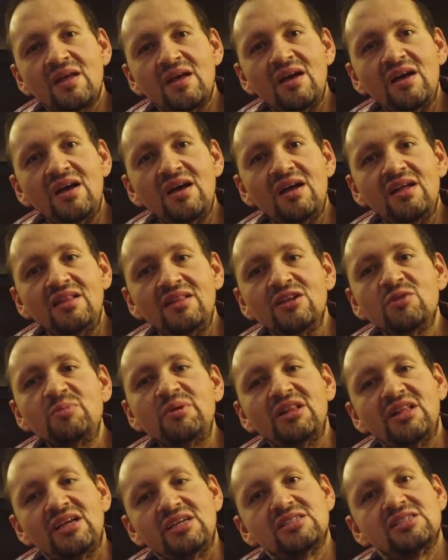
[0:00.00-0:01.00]
Uh, a little
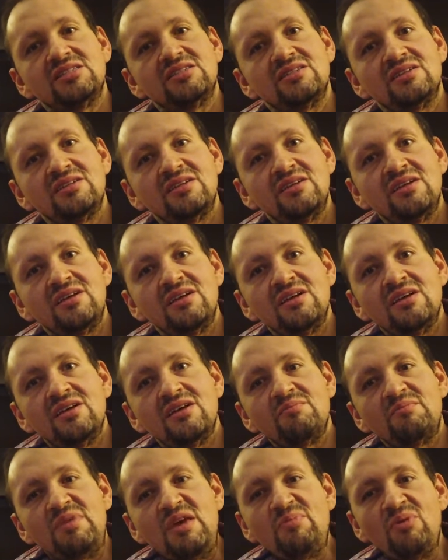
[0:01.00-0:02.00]
bit less.
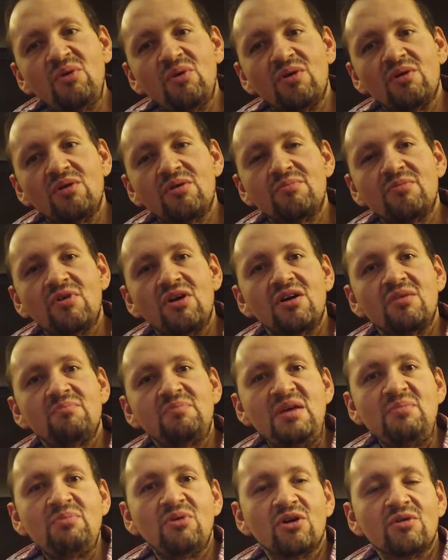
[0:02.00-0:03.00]
People are, uh,
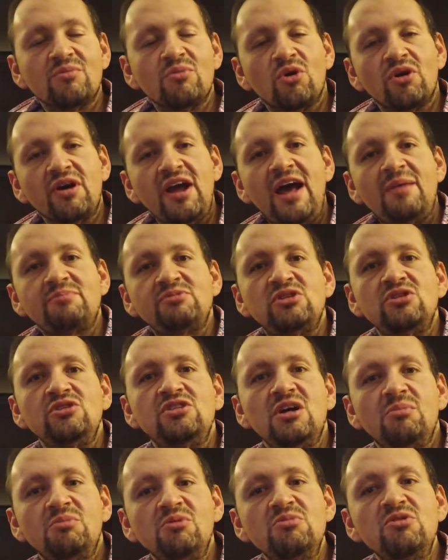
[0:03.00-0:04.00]
people are more apt to
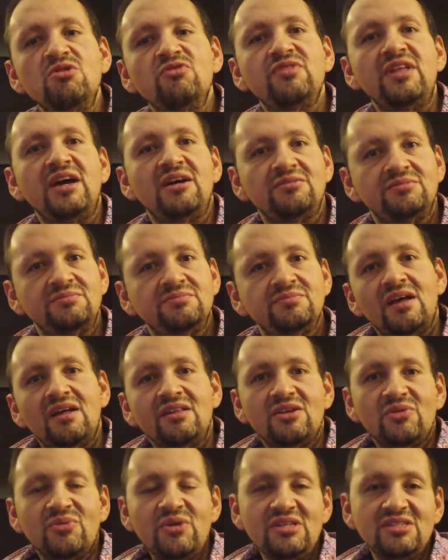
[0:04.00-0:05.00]
double move now. Uh,
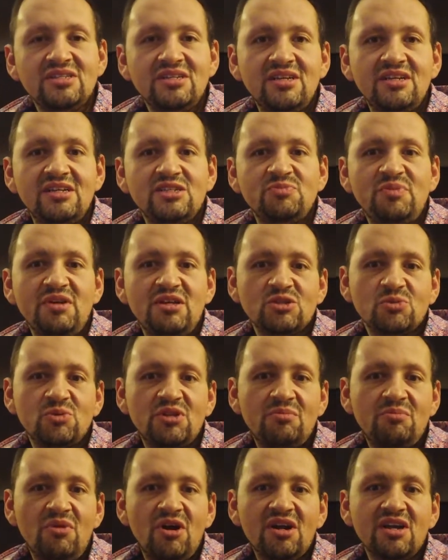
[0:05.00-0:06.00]
the reason is because when
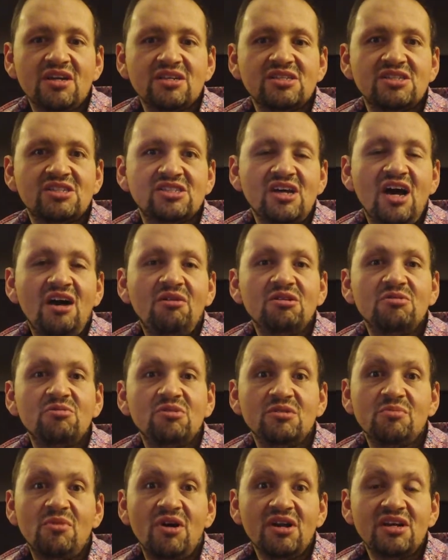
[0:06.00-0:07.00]
the market is solid, when
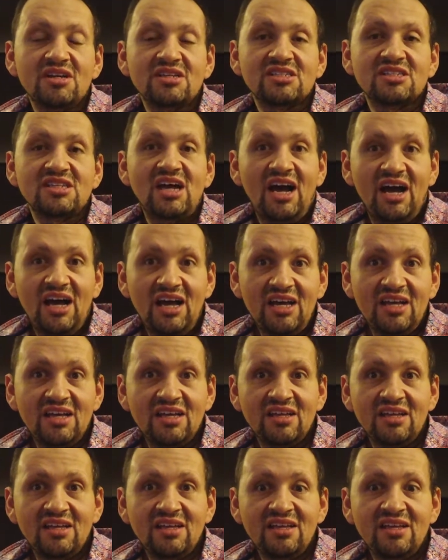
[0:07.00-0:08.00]
the market is hot,
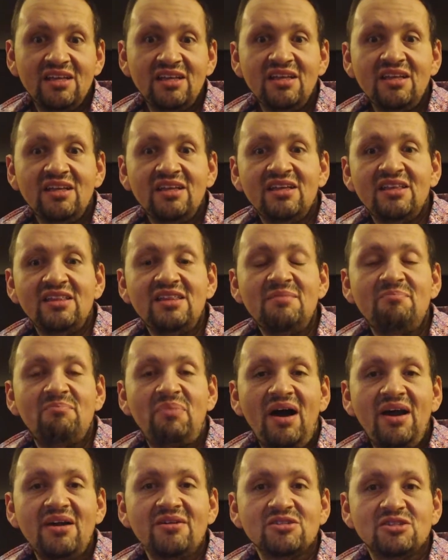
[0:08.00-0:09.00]
the
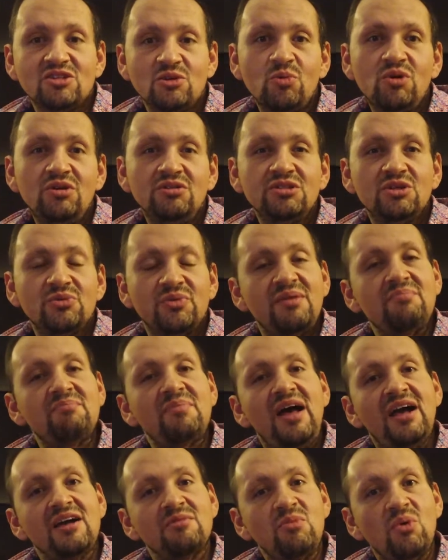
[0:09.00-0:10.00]
buyers are willing to rent
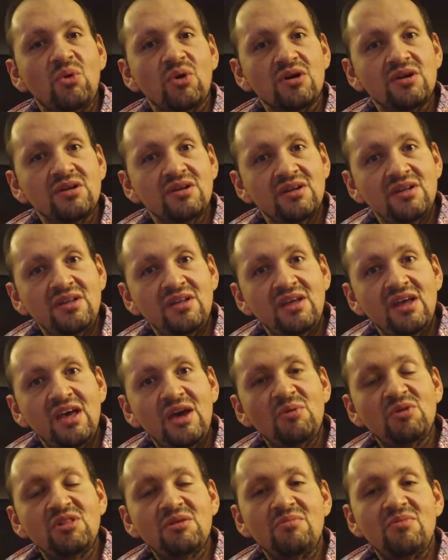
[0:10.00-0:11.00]
back more.
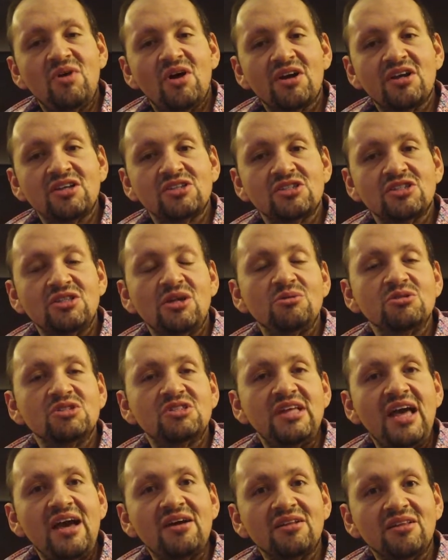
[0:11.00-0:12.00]
And when the market slows
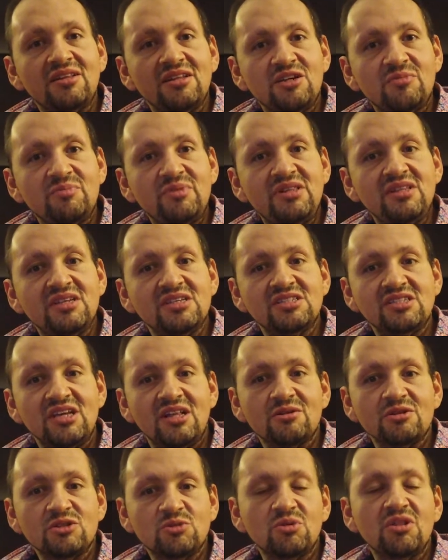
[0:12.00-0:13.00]
down a little bit, the
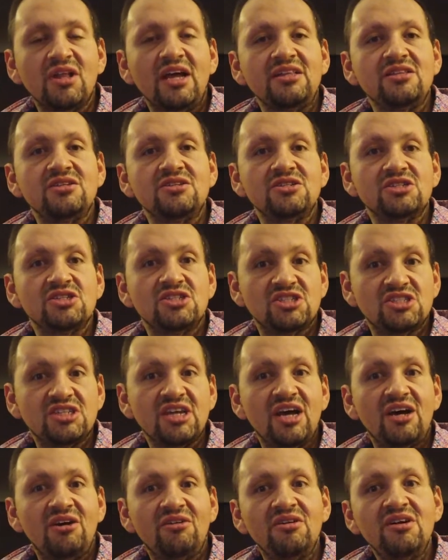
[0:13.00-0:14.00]
sellers would like to just
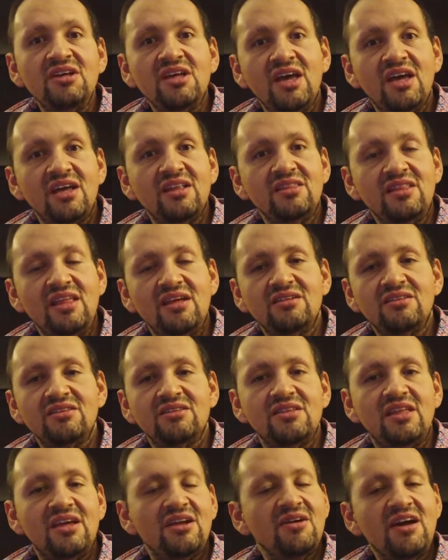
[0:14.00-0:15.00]
sell and they,
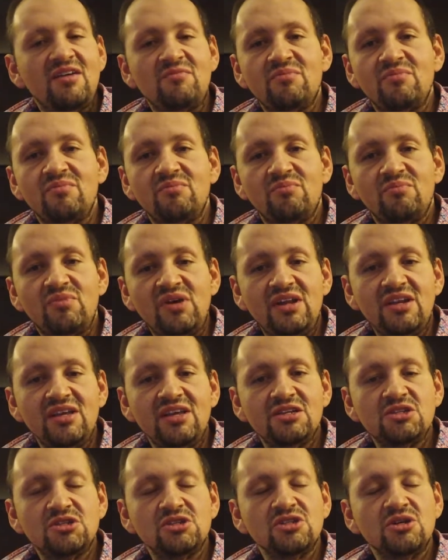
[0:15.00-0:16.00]
they don't have any
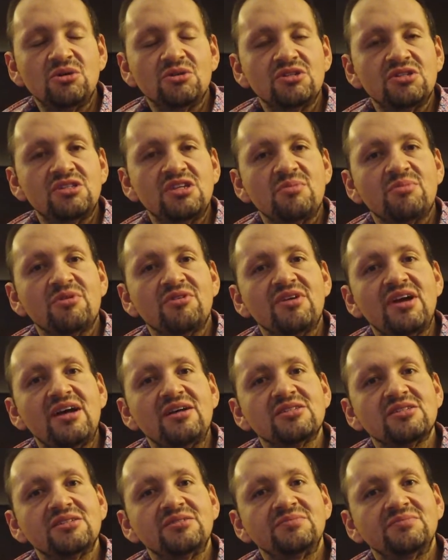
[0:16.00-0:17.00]
issues going to temporary
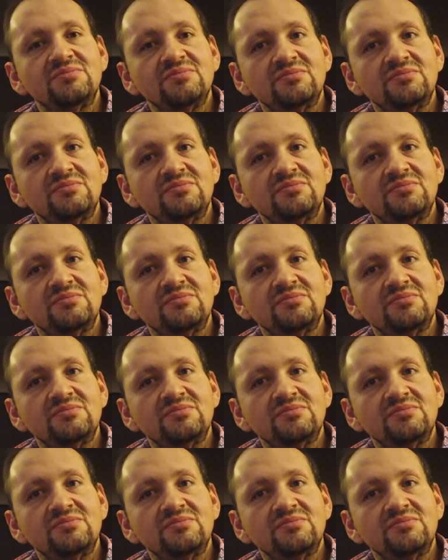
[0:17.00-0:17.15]
housing.